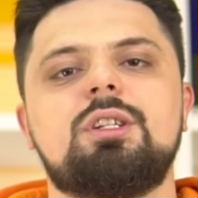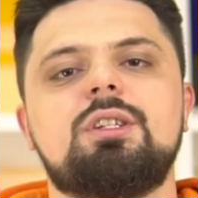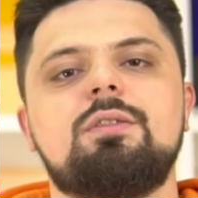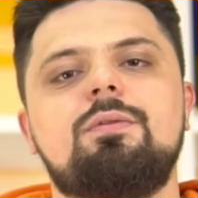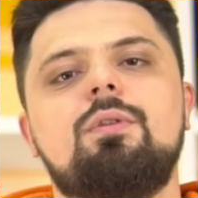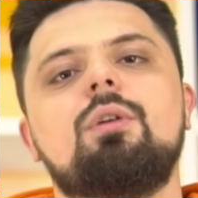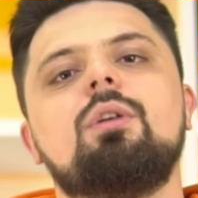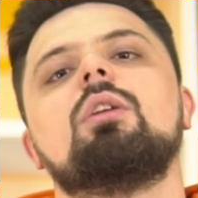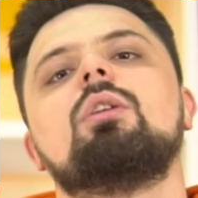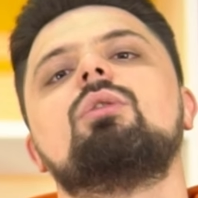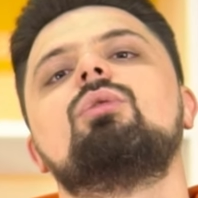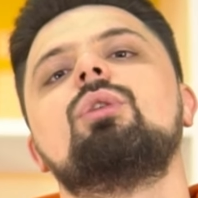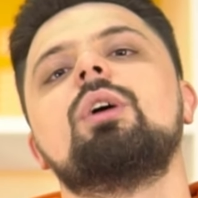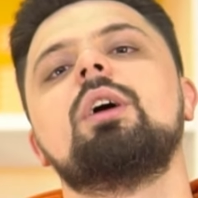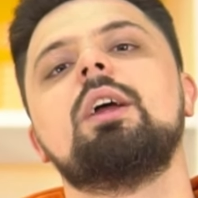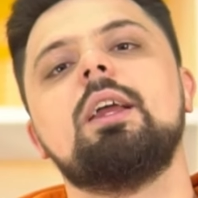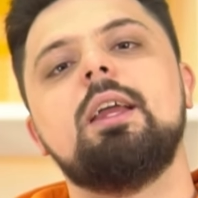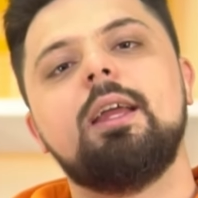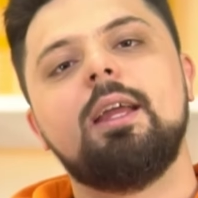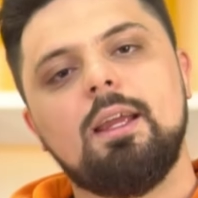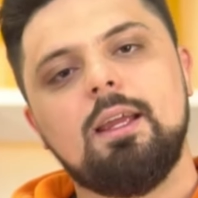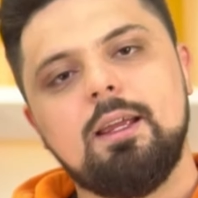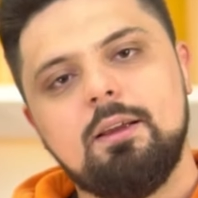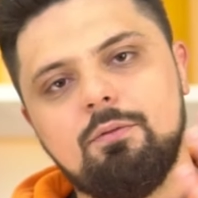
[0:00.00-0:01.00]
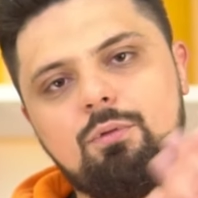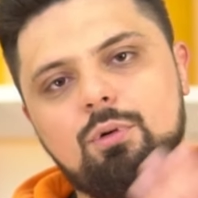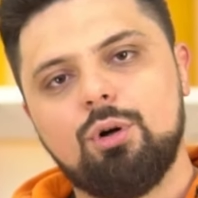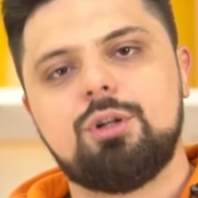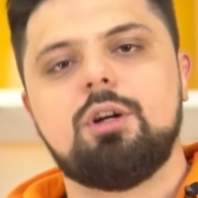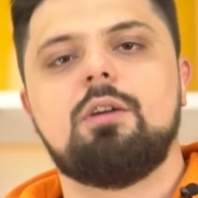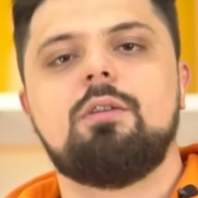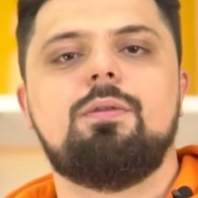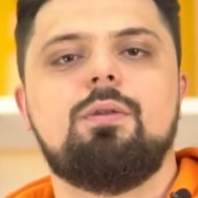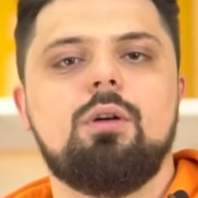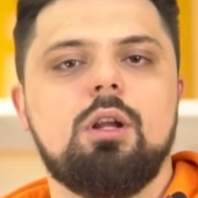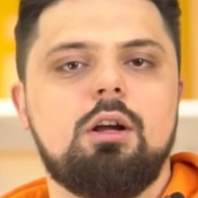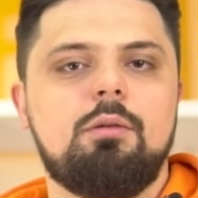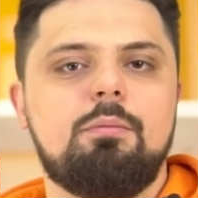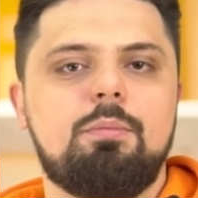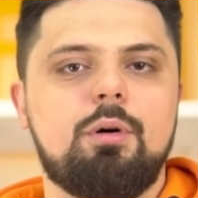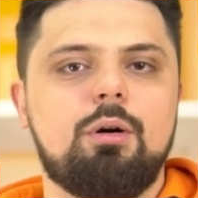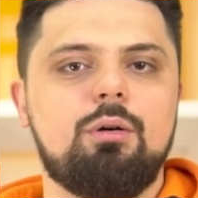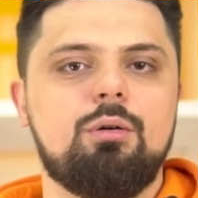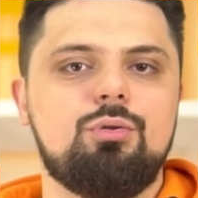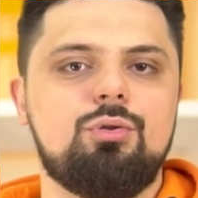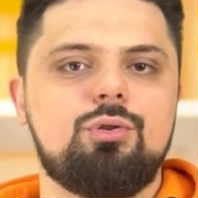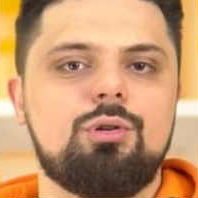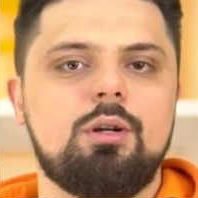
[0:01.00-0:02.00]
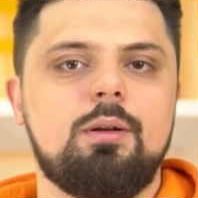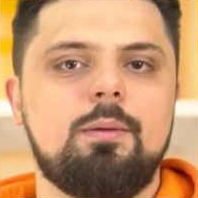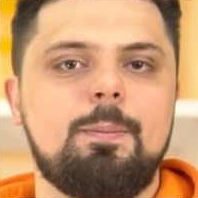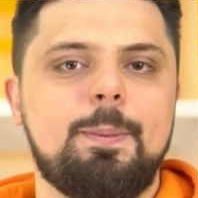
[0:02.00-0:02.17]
follow Waterfall approach.